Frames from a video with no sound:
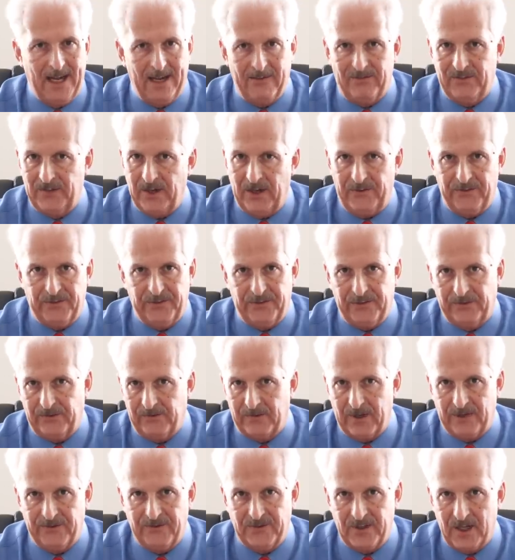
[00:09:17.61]
have tons of
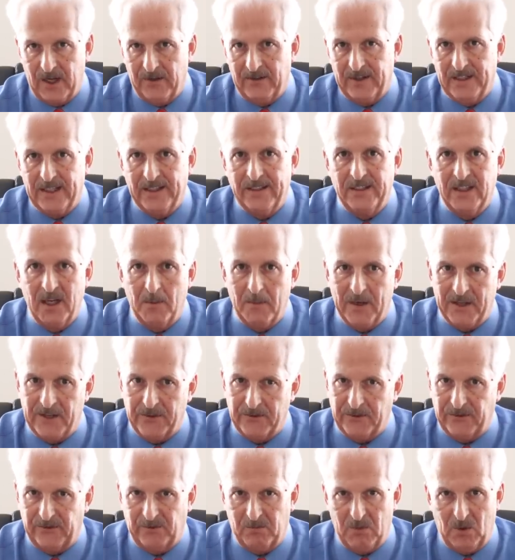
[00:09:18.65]
discretionary income at
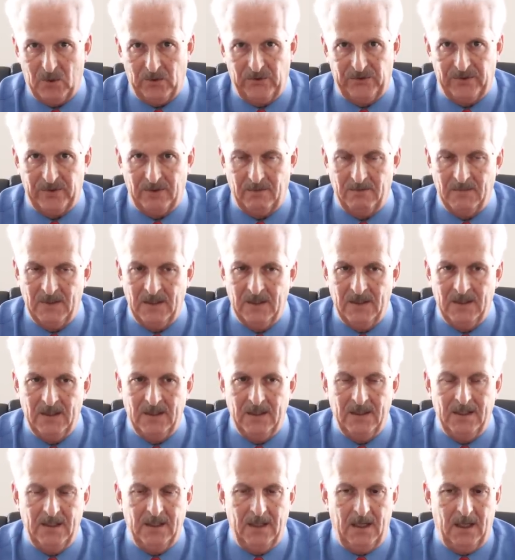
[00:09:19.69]
your disposal.
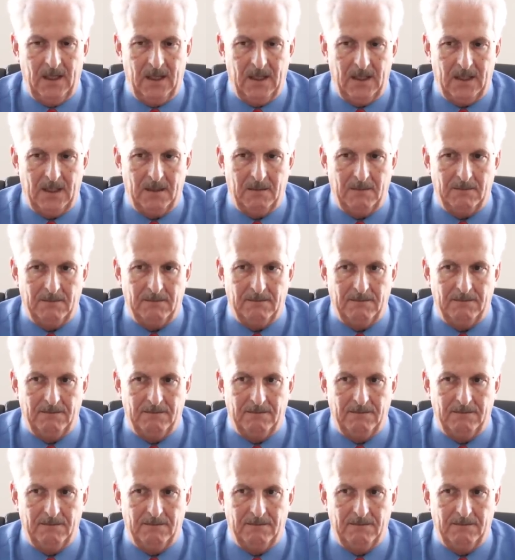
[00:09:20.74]
Um,